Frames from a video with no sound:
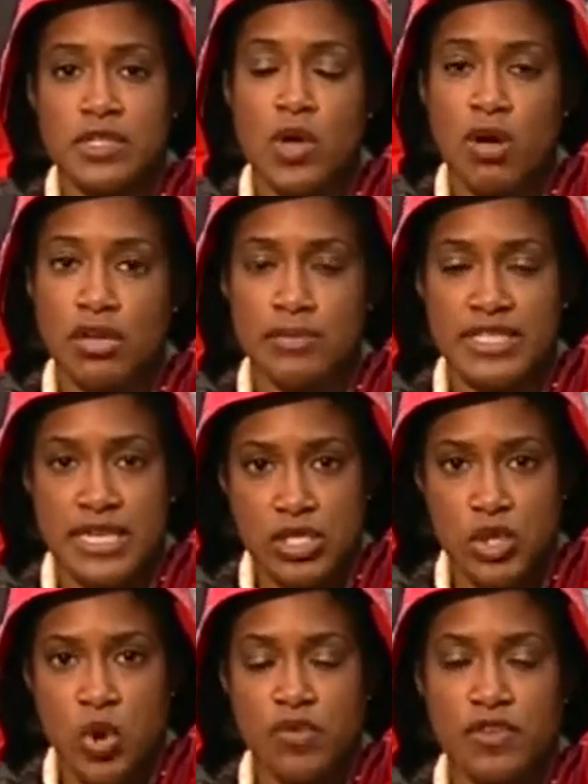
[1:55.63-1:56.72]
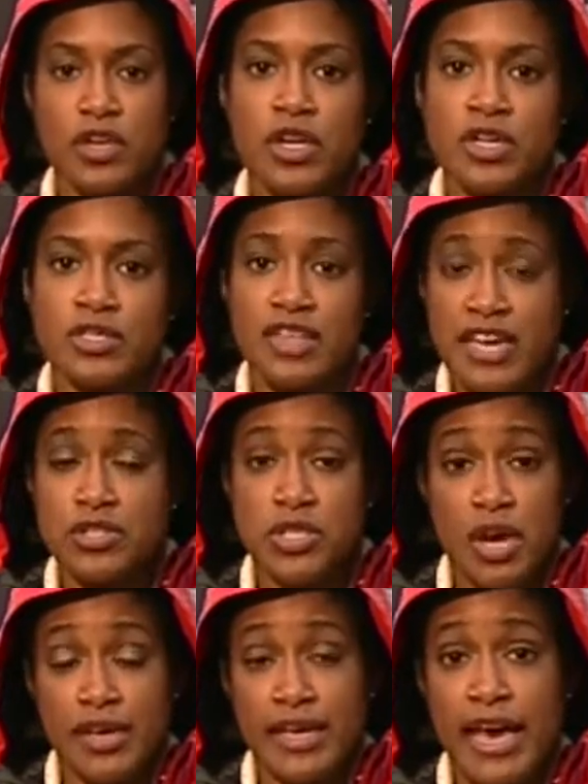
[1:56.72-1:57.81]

is all going to be sent over to the Androscoggin